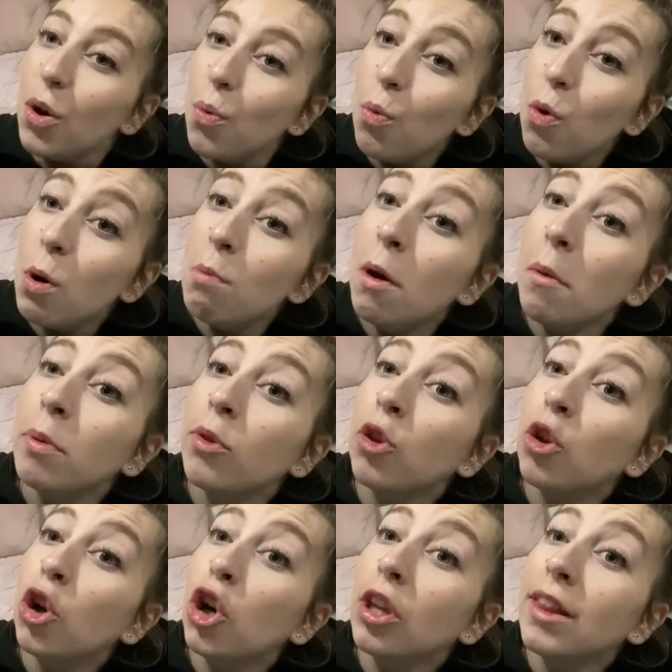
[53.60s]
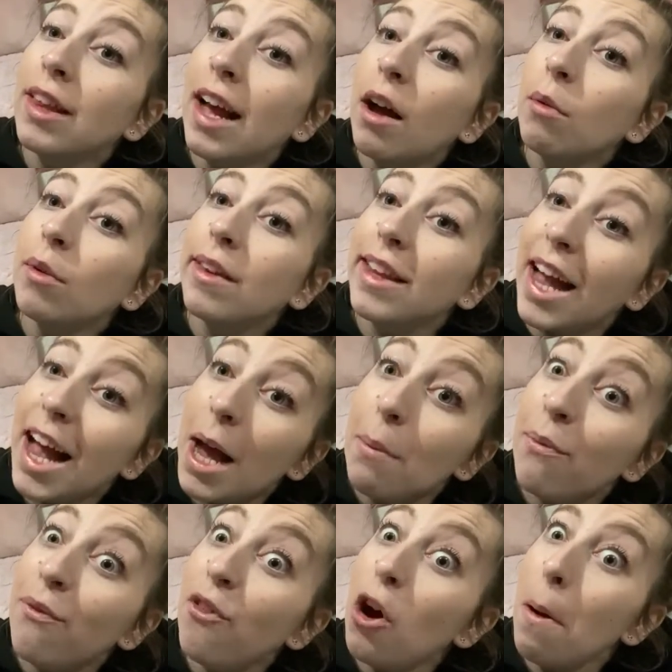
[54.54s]
Warm-up's done, now it's
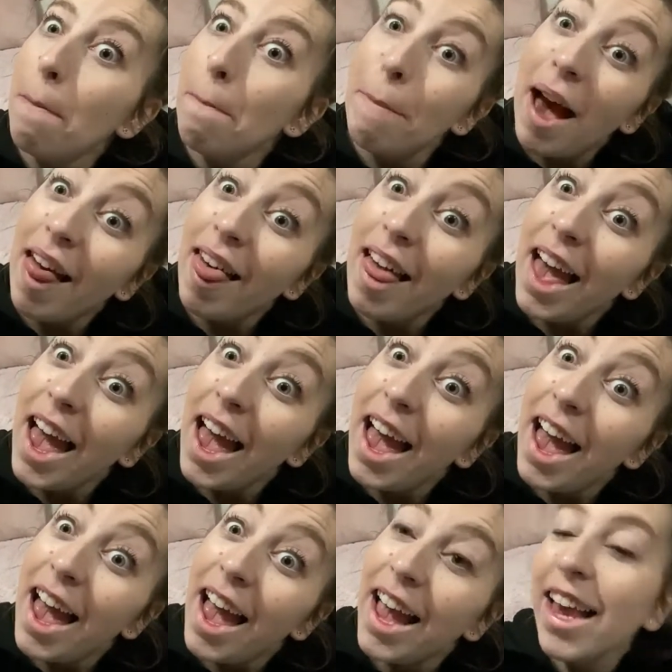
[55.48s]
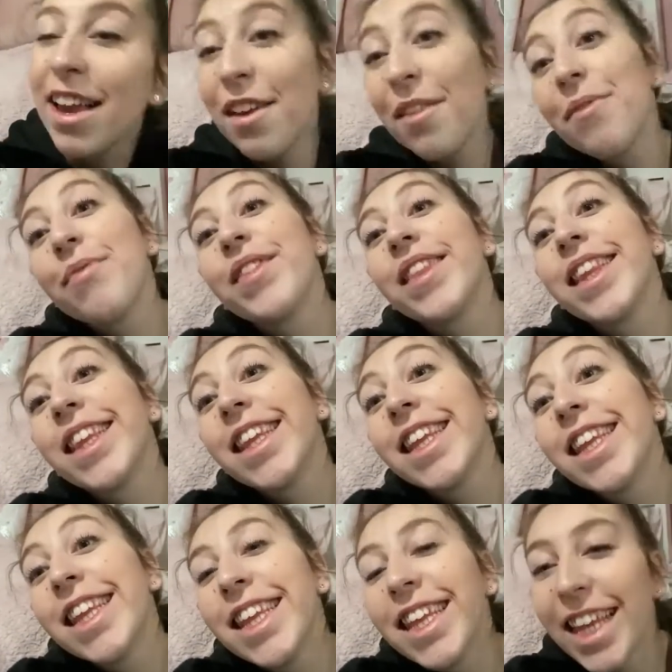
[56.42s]
time for ballet.
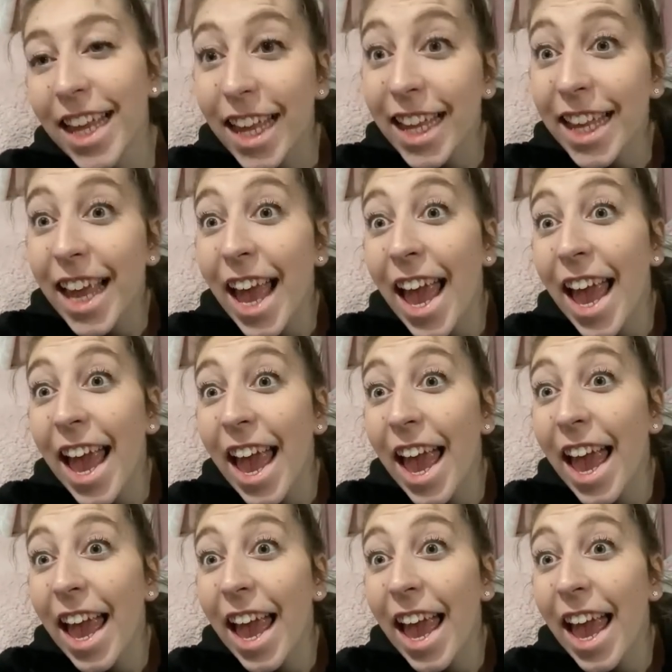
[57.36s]
Yay.